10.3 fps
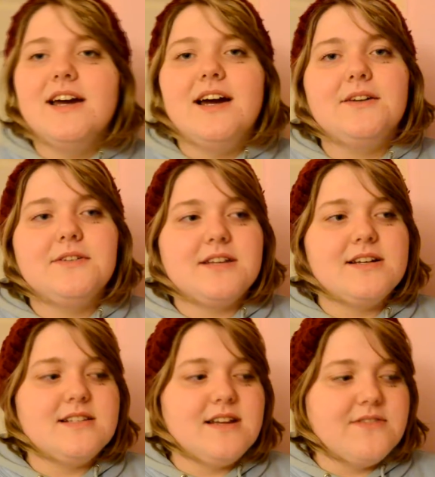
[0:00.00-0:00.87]
and all that
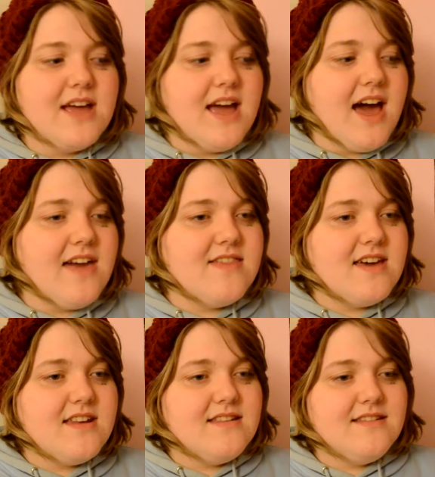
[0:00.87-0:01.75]
kind of stuff, and
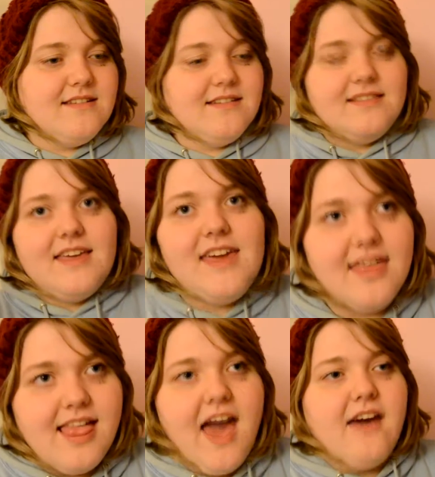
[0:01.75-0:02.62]
then
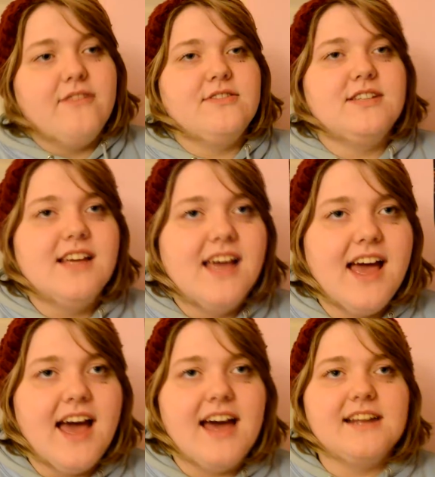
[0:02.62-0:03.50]
he left.
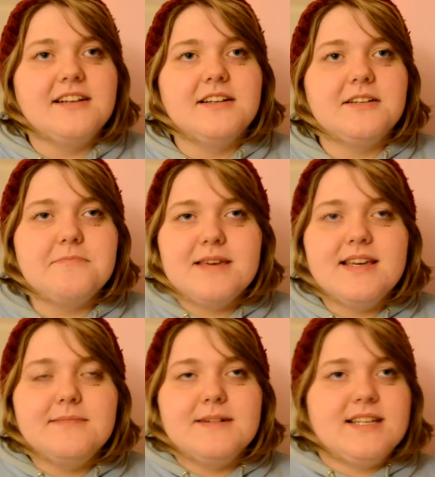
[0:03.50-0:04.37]
And
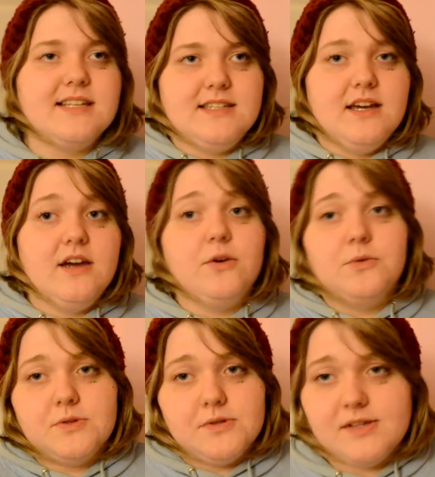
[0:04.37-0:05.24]
me, my sister, who
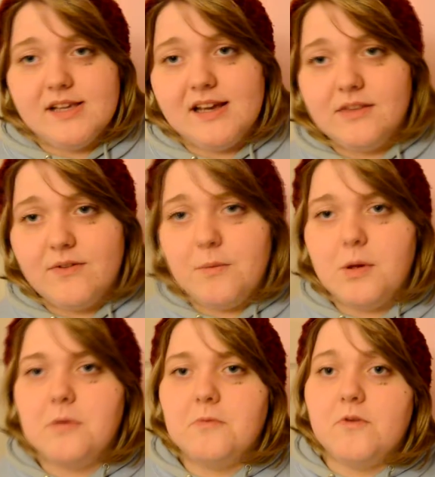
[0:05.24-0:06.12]
was also sitting in the front
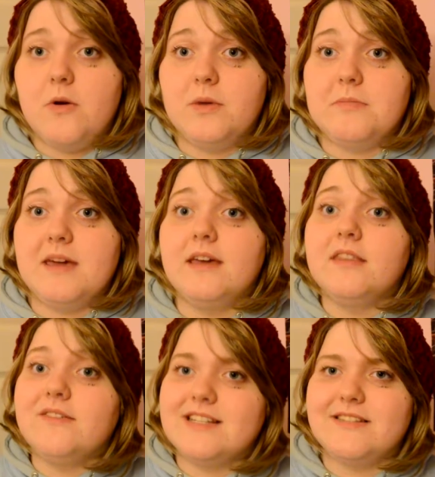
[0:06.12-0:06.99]
row with me,
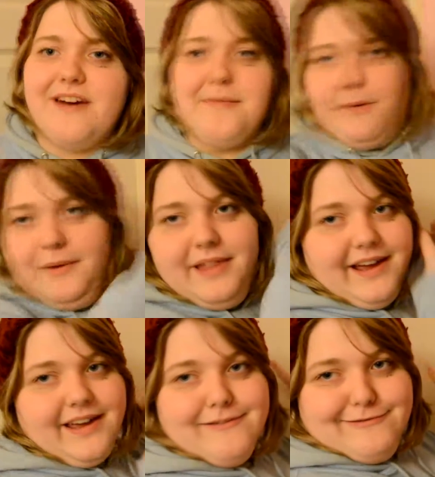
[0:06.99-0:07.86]
the rest of the family were
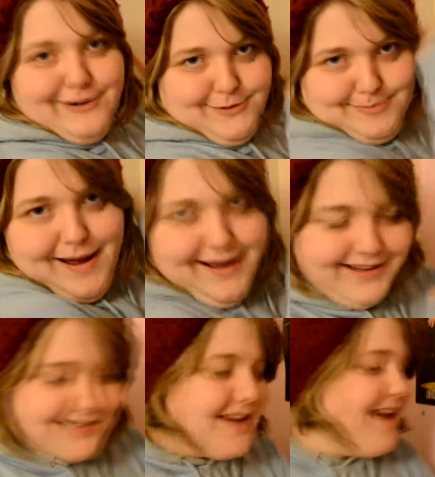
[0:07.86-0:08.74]
like rows
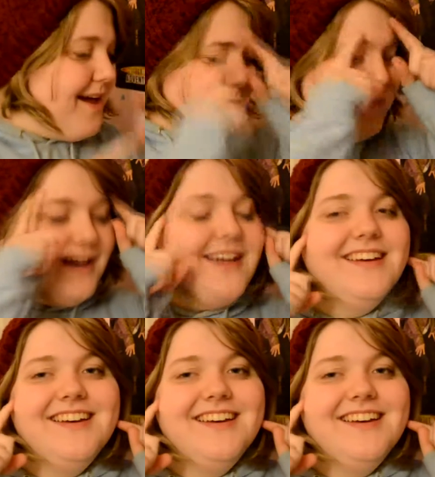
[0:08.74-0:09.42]
behind, but